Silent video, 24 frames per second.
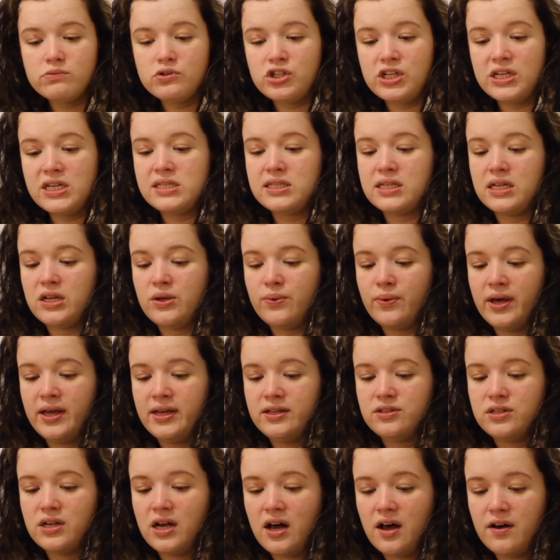cheese anyway
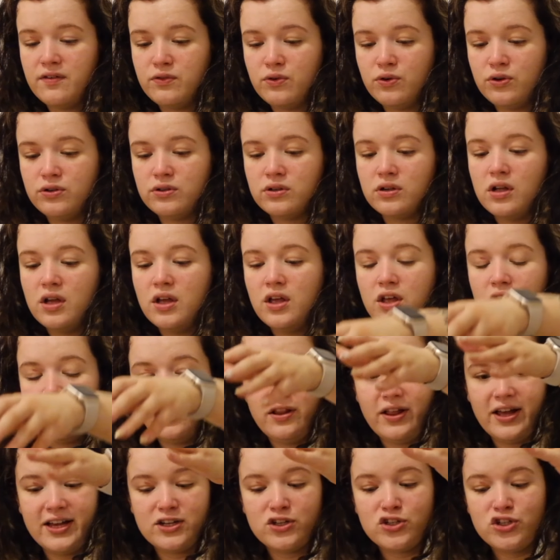to have on
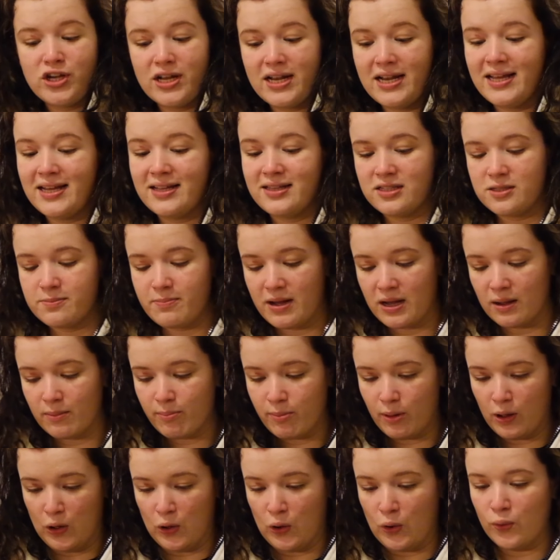like chili and spag
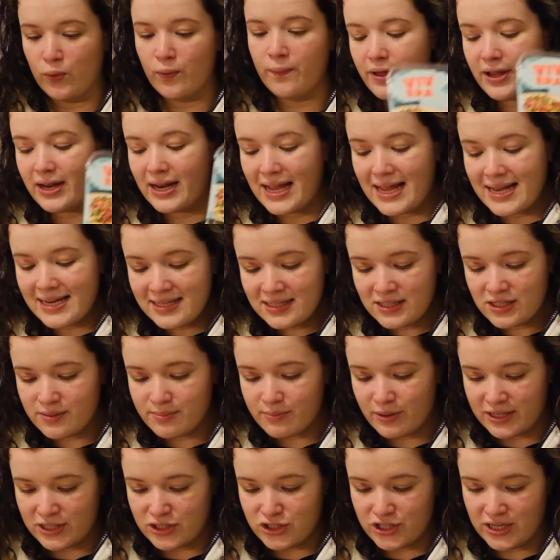bowl. Into
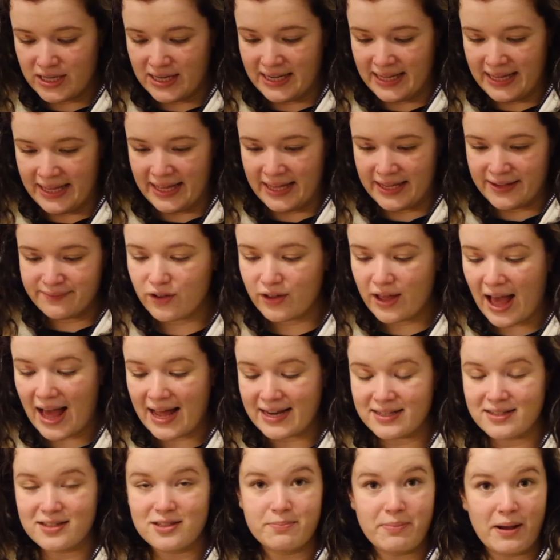my chili
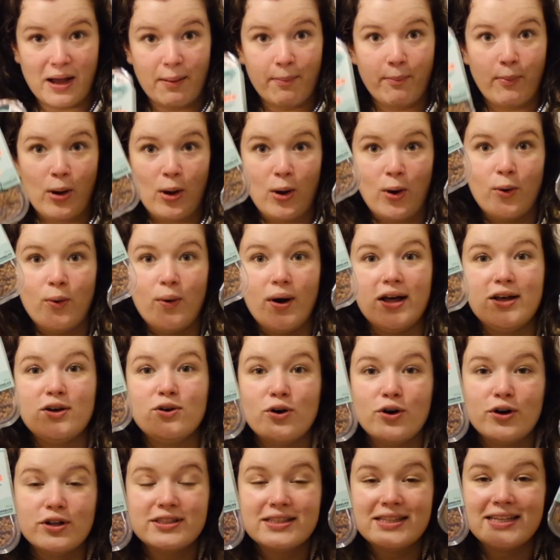and spag bowl, I
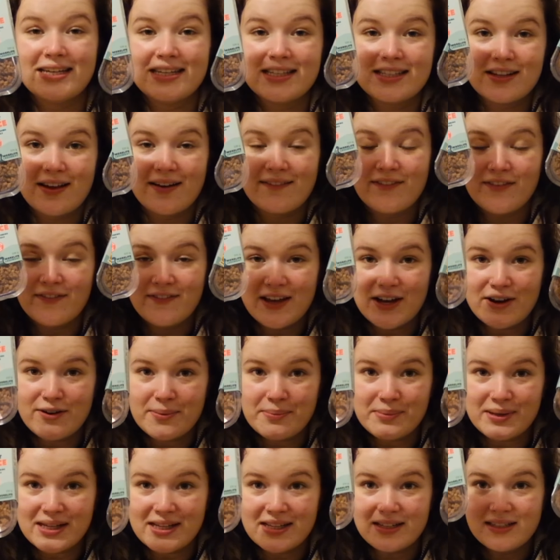got this Vera
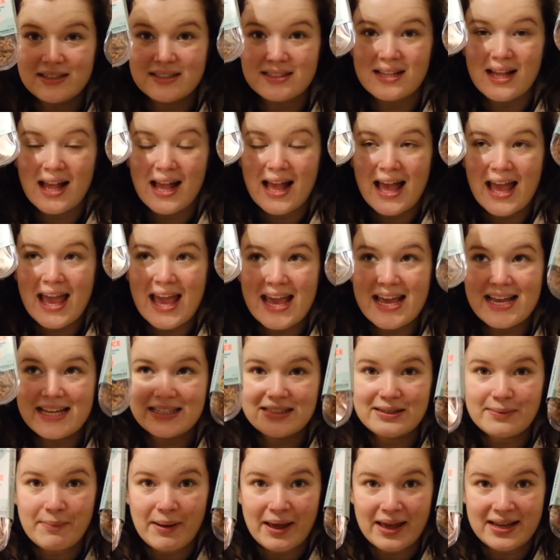mince.
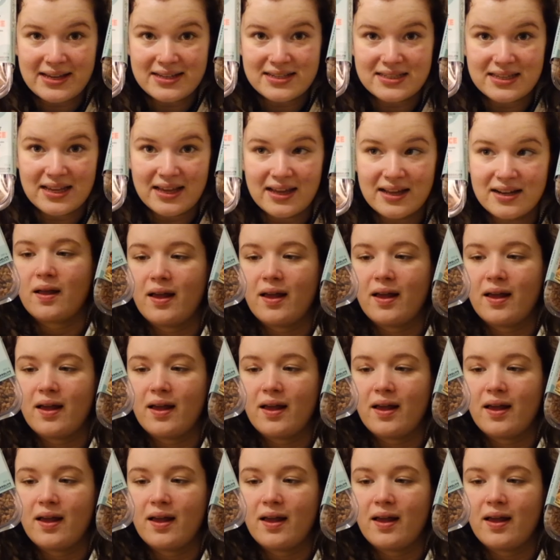It's amazing.